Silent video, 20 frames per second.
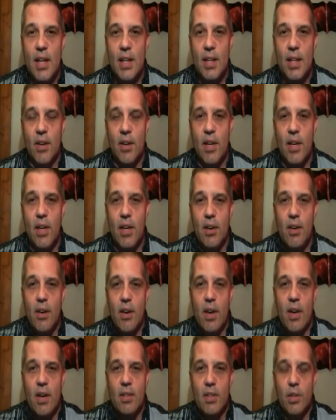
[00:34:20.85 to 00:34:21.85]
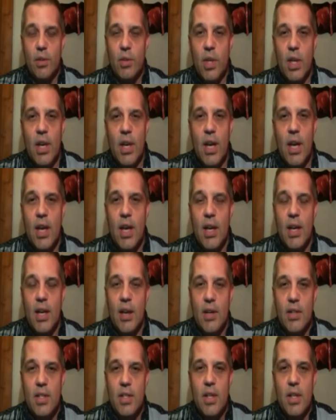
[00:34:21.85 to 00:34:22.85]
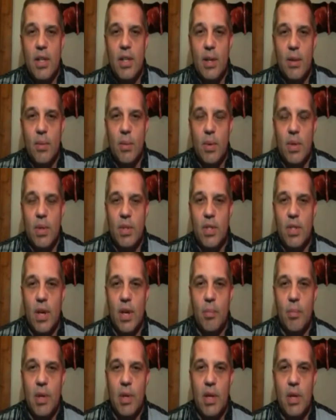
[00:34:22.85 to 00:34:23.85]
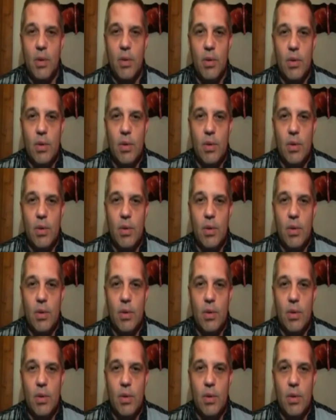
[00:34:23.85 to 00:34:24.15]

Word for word: you know, here Julie and I are sitting with a gentleman